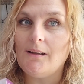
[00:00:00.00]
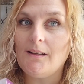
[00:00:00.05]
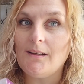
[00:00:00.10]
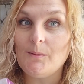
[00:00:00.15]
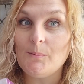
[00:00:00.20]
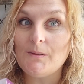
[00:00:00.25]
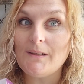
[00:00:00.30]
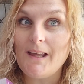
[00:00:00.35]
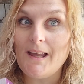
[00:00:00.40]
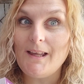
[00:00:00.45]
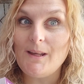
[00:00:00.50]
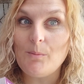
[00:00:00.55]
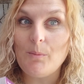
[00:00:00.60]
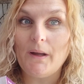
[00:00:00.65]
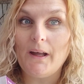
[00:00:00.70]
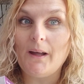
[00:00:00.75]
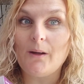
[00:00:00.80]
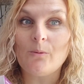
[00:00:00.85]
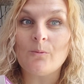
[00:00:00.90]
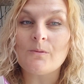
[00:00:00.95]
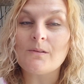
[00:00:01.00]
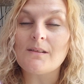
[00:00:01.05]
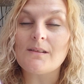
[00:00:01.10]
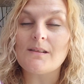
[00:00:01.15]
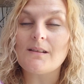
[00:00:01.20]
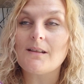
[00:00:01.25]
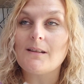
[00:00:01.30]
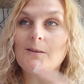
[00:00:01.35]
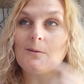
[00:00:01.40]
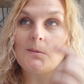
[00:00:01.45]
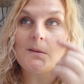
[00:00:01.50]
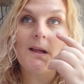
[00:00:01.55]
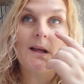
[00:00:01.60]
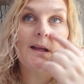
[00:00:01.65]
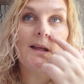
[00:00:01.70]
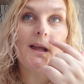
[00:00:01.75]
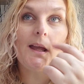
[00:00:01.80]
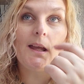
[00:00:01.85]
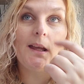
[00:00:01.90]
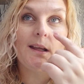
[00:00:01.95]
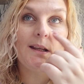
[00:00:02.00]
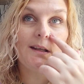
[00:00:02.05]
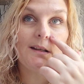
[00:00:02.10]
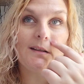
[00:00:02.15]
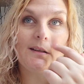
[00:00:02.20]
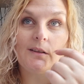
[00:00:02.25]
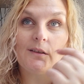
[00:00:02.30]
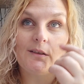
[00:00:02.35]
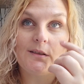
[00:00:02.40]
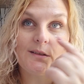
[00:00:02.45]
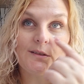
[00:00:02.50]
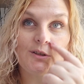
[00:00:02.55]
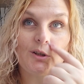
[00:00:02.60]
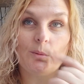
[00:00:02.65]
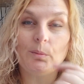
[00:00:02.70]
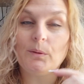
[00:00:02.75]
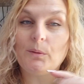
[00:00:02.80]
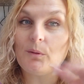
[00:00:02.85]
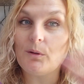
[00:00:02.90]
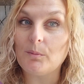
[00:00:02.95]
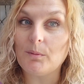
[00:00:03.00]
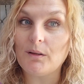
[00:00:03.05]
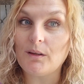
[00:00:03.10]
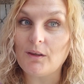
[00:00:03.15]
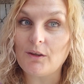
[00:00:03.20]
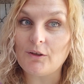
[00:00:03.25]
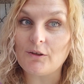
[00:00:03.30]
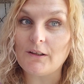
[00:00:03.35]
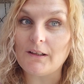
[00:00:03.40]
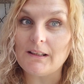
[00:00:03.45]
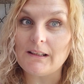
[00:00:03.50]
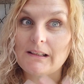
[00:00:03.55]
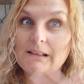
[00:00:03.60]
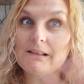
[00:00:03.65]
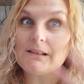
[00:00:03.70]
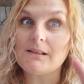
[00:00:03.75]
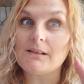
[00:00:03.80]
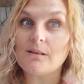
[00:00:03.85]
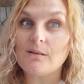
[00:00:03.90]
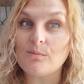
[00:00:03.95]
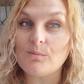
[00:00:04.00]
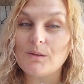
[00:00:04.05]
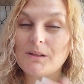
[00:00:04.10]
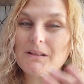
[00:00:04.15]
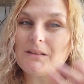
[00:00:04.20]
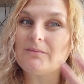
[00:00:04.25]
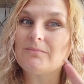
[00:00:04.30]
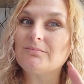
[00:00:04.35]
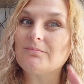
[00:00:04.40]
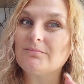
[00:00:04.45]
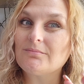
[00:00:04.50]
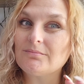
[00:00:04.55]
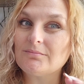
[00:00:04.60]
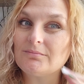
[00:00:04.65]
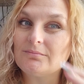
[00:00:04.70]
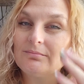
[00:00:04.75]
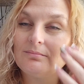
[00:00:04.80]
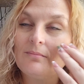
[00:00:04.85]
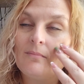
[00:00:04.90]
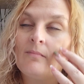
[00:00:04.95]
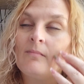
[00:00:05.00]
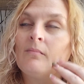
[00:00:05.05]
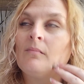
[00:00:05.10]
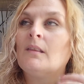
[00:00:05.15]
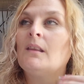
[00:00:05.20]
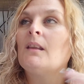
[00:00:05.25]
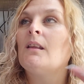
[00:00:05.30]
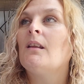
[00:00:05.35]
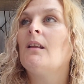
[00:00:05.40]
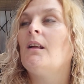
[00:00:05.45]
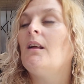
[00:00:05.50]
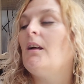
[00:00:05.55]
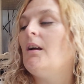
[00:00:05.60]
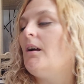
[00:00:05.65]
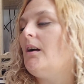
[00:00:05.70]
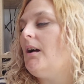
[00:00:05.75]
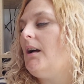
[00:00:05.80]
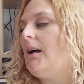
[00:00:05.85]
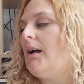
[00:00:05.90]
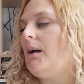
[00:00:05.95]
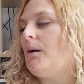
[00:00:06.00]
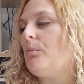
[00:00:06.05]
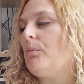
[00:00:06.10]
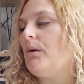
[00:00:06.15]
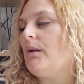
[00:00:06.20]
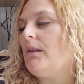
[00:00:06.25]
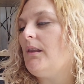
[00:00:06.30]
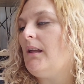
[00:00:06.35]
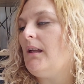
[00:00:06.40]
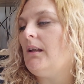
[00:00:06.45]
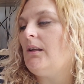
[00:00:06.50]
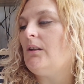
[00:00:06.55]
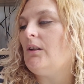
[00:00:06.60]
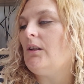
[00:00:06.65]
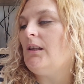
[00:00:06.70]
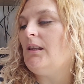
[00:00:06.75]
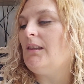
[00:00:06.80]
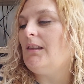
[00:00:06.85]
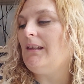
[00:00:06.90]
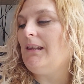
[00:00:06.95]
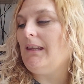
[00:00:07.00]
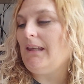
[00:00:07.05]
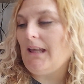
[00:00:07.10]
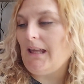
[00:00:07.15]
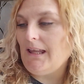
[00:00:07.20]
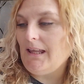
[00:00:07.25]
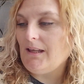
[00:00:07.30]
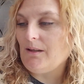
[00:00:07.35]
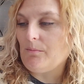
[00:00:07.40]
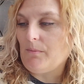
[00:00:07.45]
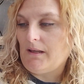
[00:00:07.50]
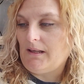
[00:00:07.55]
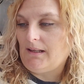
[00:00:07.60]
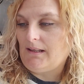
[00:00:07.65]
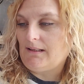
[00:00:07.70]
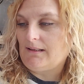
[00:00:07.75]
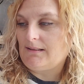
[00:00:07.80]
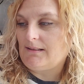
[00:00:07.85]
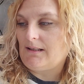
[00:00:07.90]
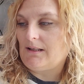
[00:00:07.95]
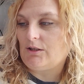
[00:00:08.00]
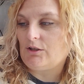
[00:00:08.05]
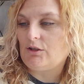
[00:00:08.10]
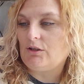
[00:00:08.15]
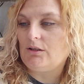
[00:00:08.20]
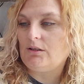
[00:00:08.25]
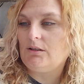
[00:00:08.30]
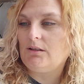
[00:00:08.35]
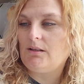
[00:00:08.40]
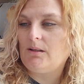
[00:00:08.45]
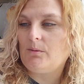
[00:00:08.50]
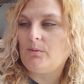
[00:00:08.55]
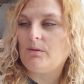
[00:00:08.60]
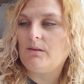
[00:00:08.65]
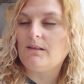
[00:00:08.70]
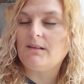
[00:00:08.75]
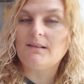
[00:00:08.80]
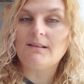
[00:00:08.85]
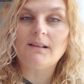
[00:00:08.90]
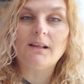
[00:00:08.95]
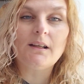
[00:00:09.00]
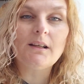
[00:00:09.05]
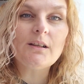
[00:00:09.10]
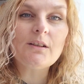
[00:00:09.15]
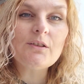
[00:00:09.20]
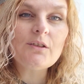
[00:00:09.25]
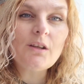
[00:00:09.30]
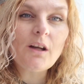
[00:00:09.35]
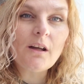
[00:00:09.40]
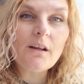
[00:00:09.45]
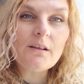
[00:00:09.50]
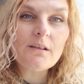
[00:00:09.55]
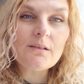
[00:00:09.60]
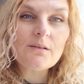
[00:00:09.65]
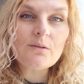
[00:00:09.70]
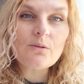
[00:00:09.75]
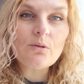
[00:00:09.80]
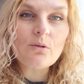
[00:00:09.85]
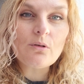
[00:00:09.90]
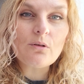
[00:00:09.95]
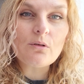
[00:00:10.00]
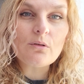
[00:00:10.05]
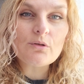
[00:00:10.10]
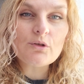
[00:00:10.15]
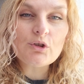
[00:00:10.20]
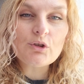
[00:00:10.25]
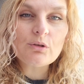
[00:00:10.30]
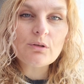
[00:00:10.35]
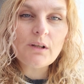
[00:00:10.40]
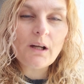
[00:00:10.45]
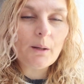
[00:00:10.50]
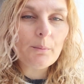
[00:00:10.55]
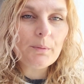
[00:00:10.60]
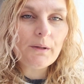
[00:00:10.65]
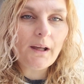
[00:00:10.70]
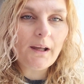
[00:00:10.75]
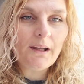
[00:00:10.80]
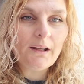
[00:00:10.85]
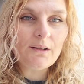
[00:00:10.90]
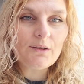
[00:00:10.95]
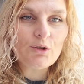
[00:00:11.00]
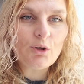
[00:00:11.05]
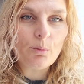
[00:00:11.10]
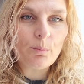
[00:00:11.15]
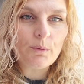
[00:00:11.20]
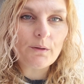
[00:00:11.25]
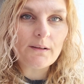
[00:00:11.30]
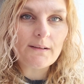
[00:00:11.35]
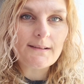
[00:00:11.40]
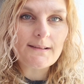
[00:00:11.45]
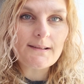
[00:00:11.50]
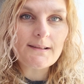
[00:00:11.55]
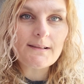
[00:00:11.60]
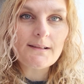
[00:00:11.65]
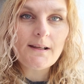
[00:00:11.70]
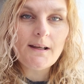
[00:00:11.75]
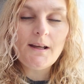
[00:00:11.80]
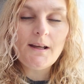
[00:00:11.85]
and it was £8, and it was in another shop it would have been £3, so I'm like, but then in the cake making section there were these dinosaur cupcake toppers,